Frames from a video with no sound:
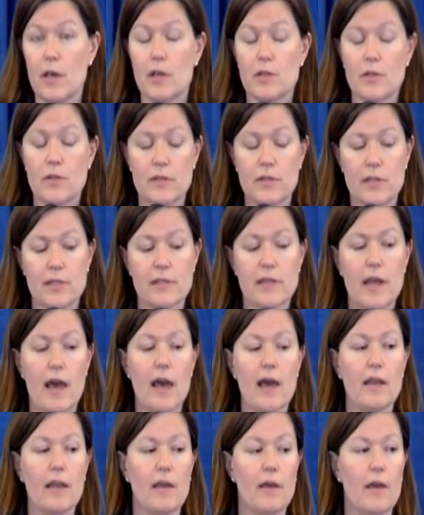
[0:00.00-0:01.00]
So this is
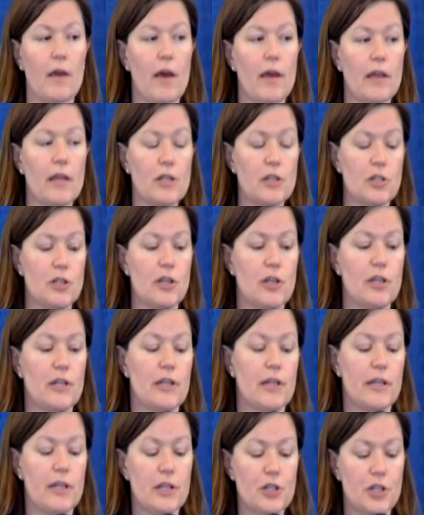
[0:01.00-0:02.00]
not an
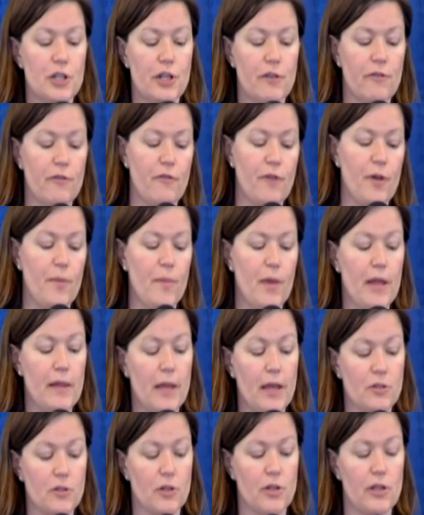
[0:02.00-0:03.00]
initiative from
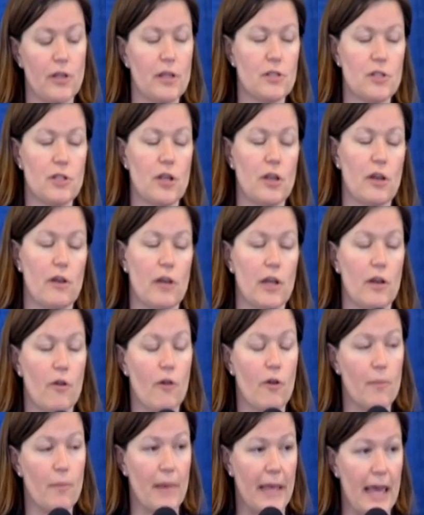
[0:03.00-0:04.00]
electrical engineering
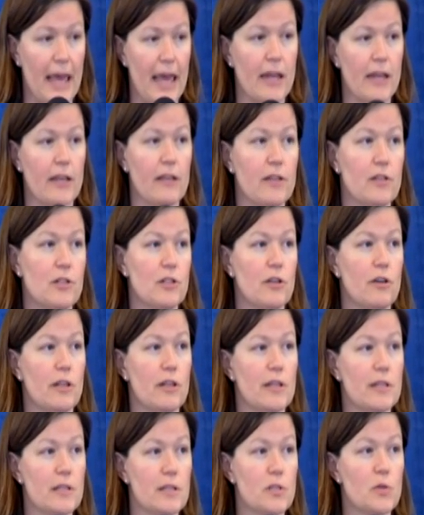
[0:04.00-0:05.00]
or mechanical engineering.
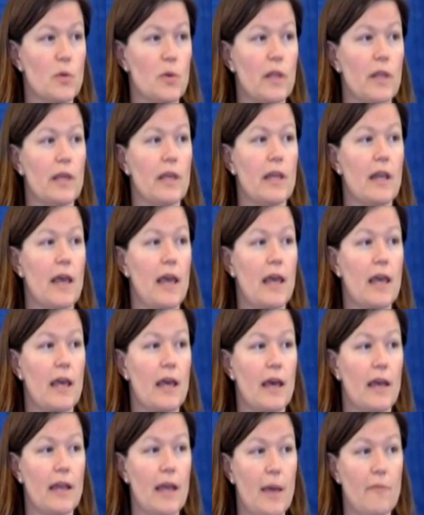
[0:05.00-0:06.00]
This is really
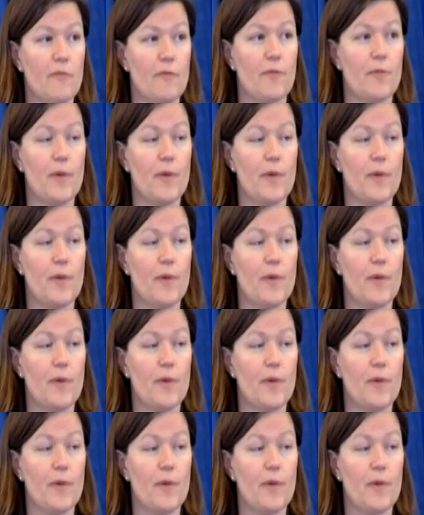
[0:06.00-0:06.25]
an